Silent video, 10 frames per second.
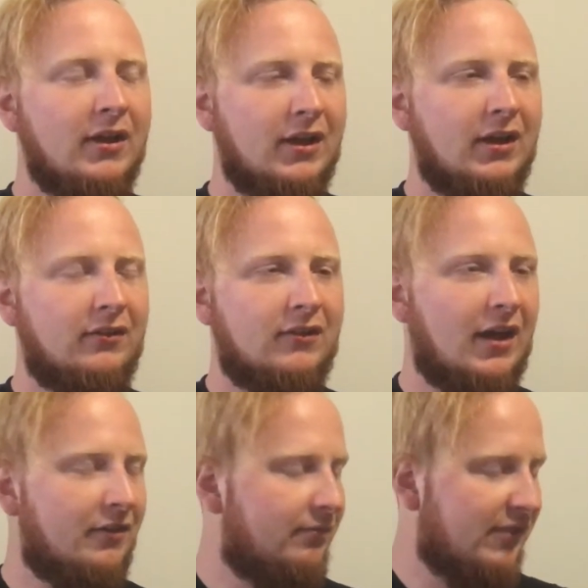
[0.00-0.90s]
It
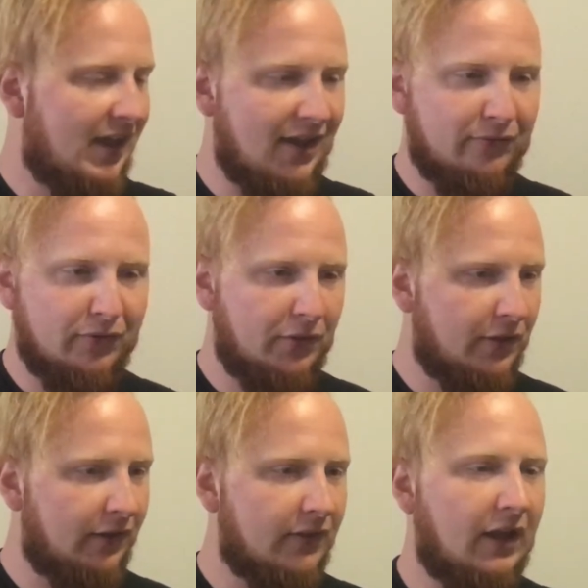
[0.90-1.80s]
does
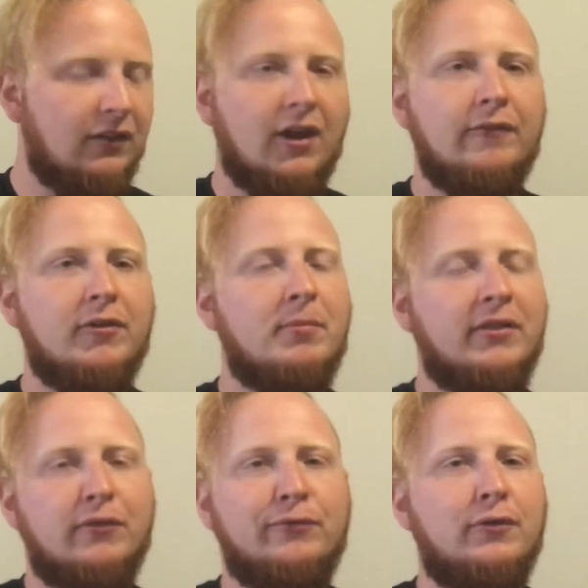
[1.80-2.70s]
everything that I loved about
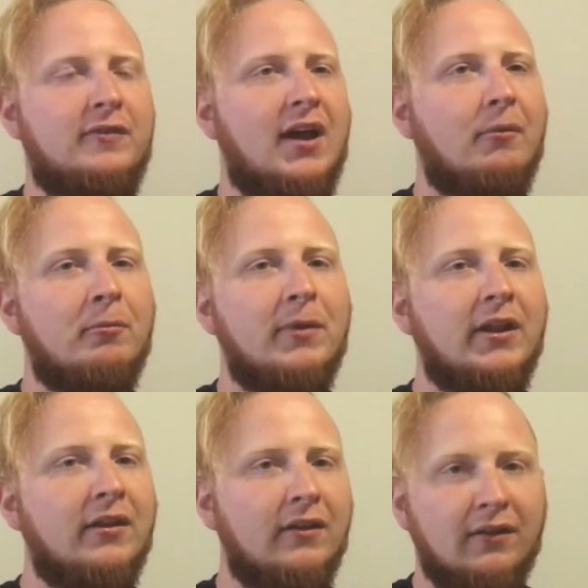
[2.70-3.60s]
the first album in it.